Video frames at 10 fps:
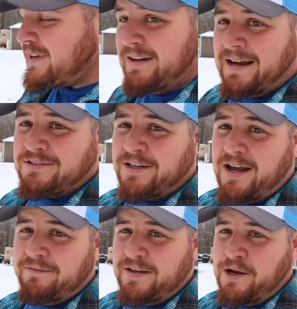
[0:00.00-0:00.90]
And actually
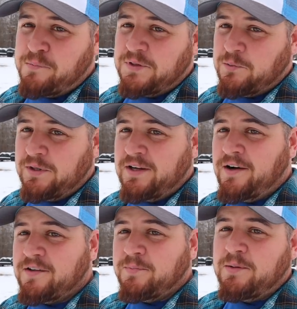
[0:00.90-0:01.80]
got a video in between
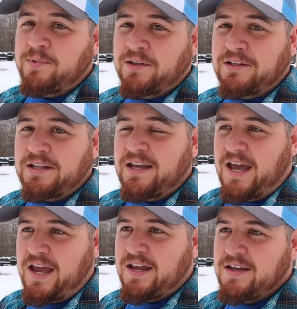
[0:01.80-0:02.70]
there. It's me building the
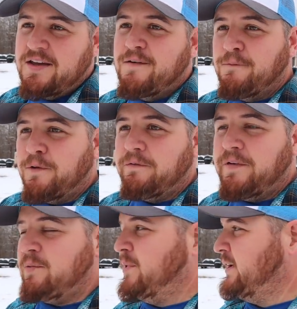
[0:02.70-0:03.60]
gate for the
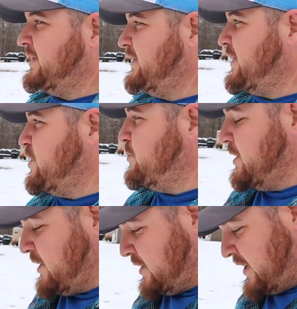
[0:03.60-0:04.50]
feed bunk in the goat
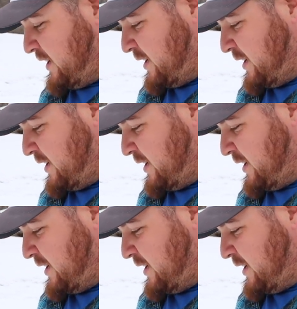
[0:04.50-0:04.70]
barn.